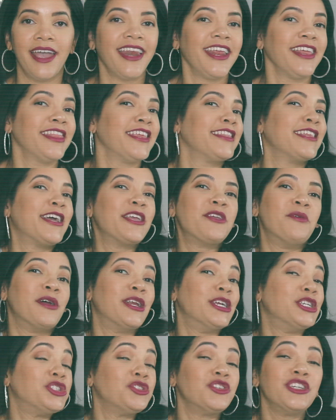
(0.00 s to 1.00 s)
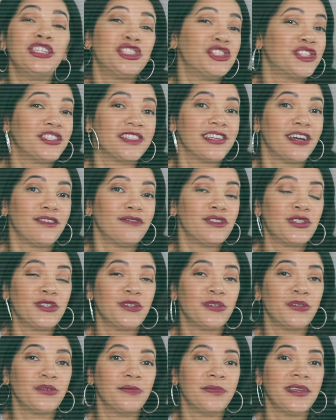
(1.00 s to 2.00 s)
anything that you want to treat yourself
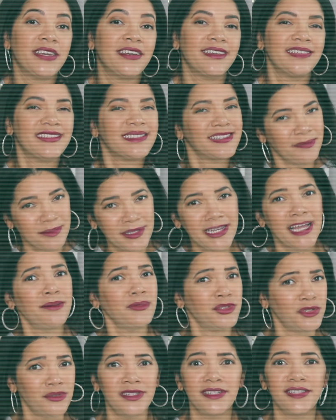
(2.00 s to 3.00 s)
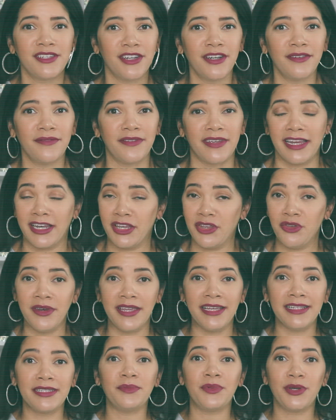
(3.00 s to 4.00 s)
to, because sometimes you deserve it. You
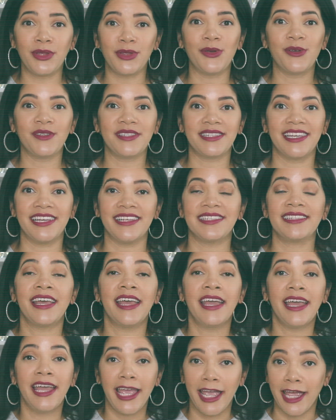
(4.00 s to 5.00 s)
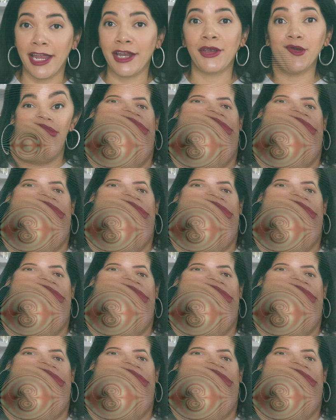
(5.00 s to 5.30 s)
need to put those things in your